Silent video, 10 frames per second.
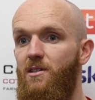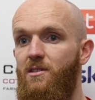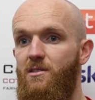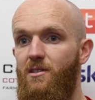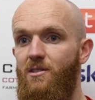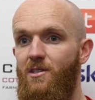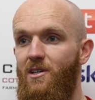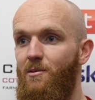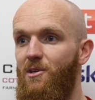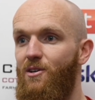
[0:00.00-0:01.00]
It
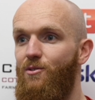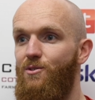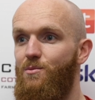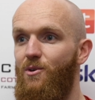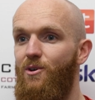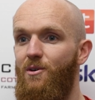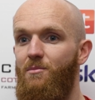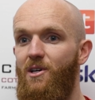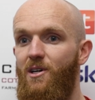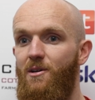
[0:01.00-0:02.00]
can be a cruel sport,
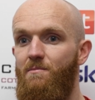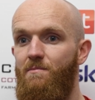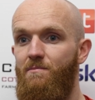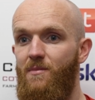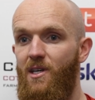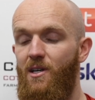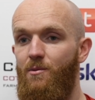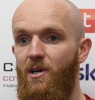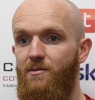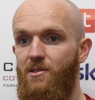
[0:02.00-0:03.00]
but yeah,
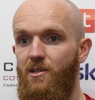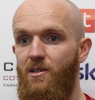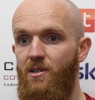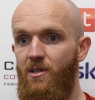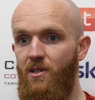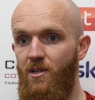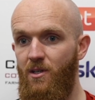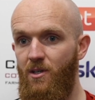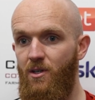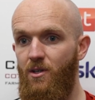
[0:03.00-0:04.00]
we'll have to
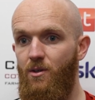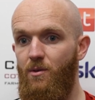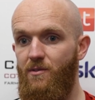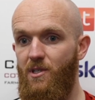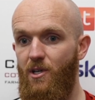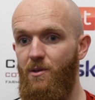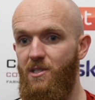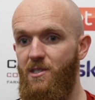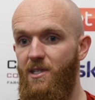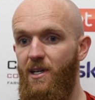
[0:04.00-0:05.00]
we have to go
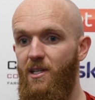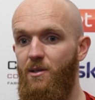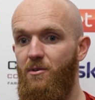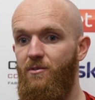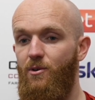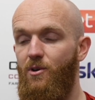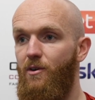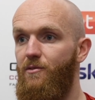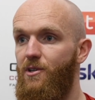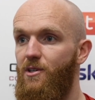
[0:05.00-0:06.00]
into Saturday with full
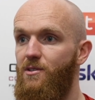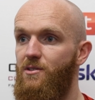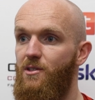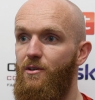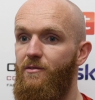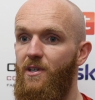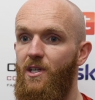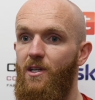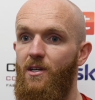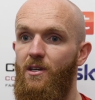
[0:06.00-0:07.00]
confidence, no
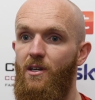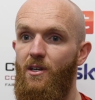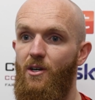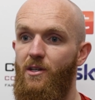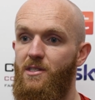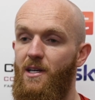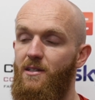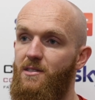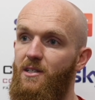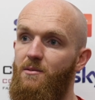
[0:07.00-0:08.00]
fear, and go and attack the
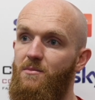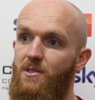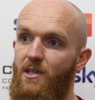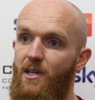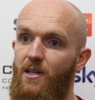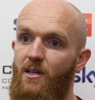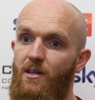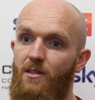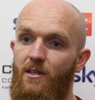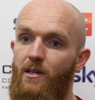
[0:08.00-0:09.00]
teams and
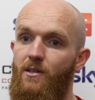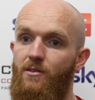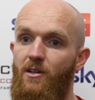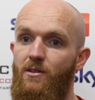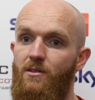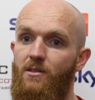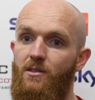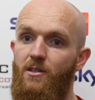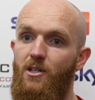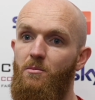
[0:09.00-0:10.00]
get the county ground,
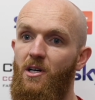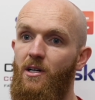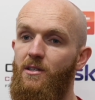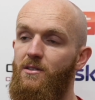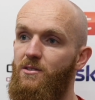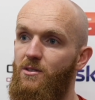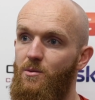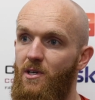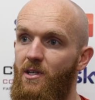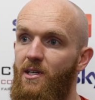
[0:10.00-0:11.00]
you know, behind us, because we're
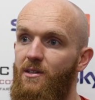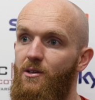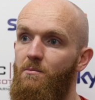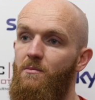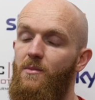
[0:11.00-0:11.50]
going to need them